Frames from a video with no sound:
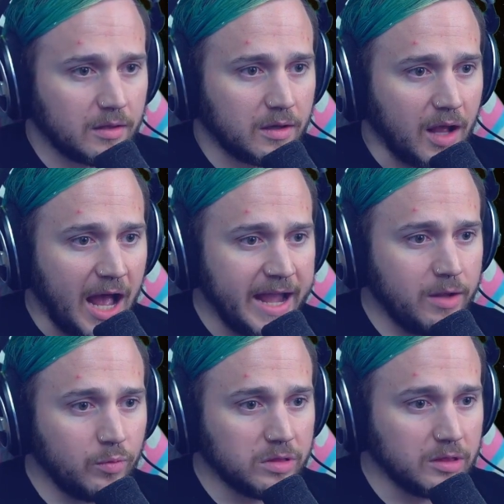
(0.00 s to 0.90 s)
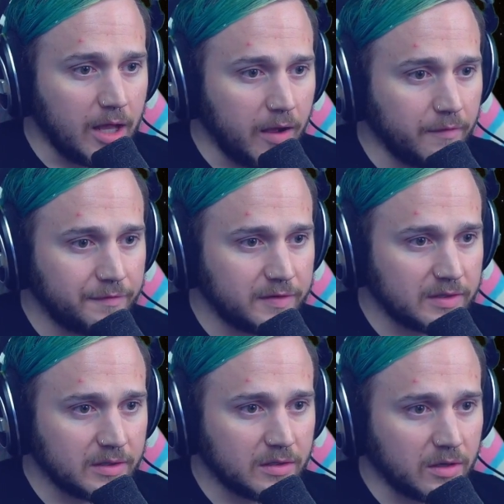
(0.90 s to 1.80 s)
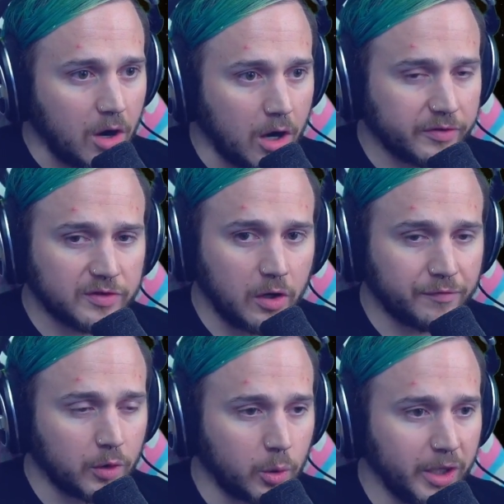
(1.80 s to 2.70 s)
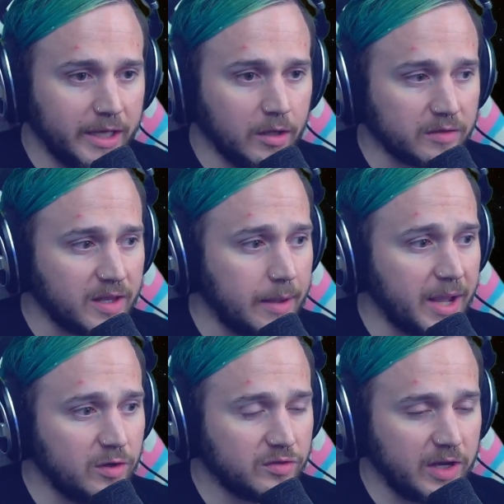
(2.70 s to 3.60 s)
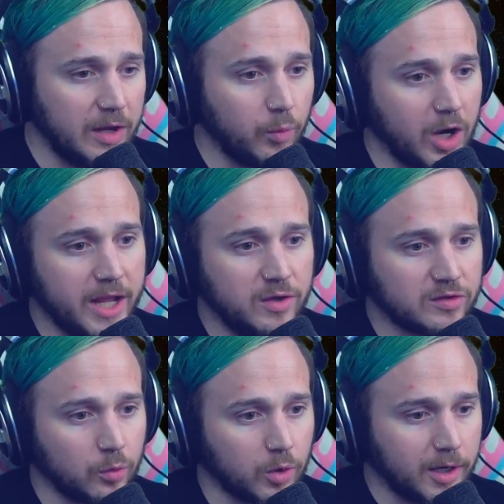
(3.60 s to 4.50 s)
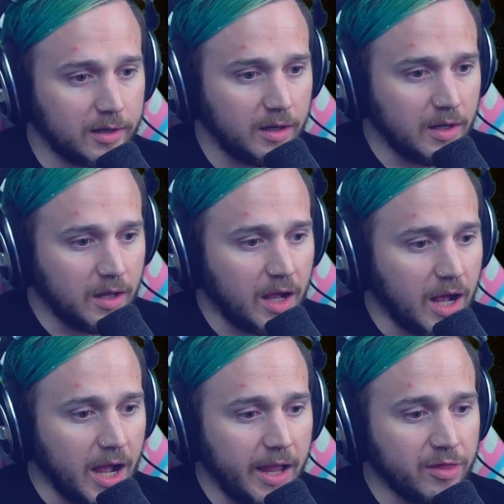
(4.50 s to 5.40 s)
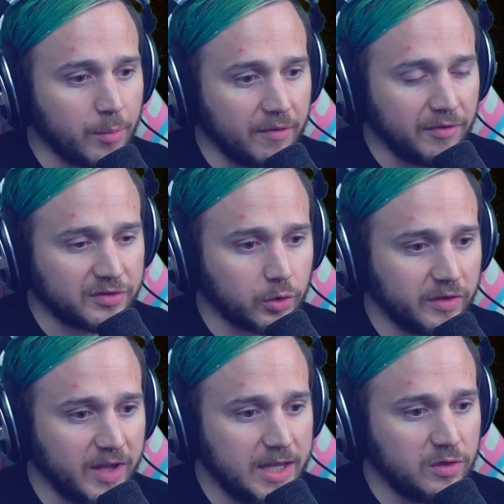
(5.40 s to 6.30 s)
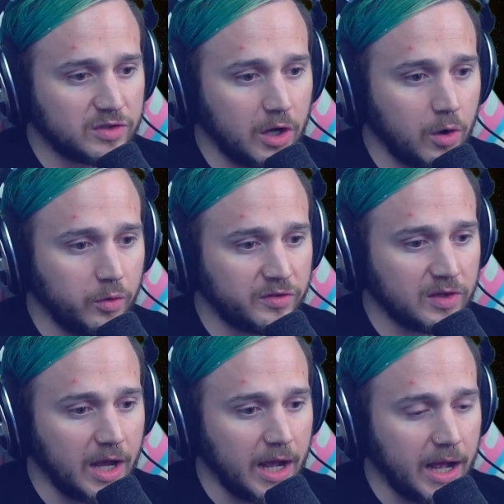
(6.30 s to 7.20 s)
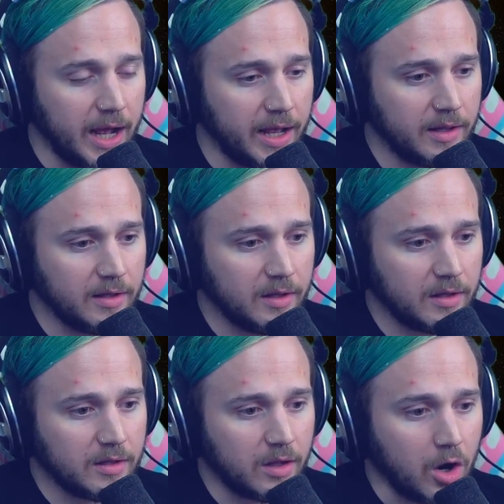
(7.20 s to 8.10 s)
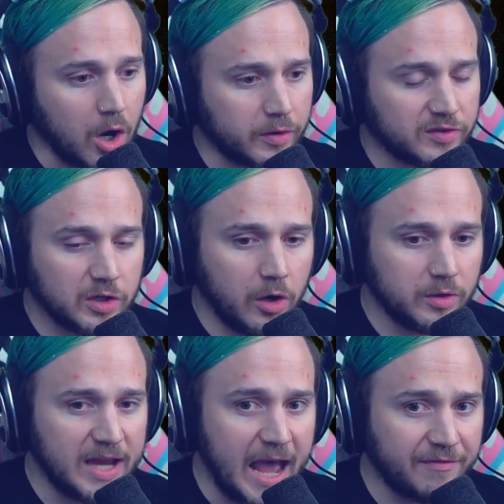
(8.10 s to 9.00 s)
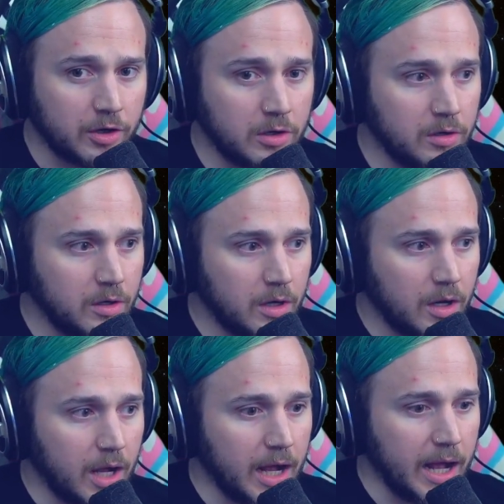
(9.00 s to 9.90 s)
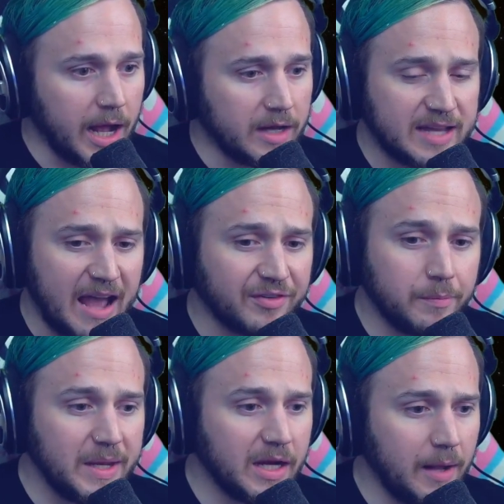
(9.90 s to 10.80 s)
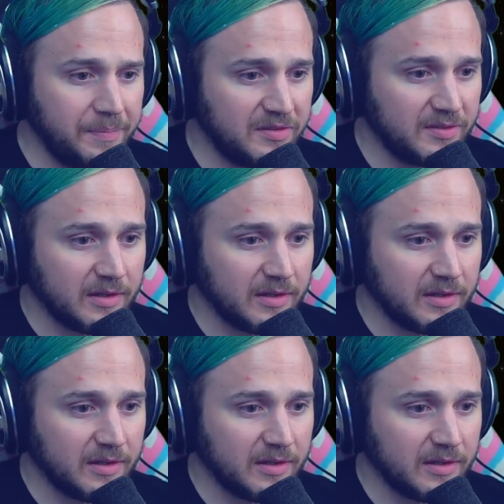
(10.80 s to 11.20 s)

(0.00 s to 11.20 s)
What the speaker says: I loved Hearthstone for a really long time. Where I used to work in the Marvel stores, I used to host Hearthstone tavern meetups.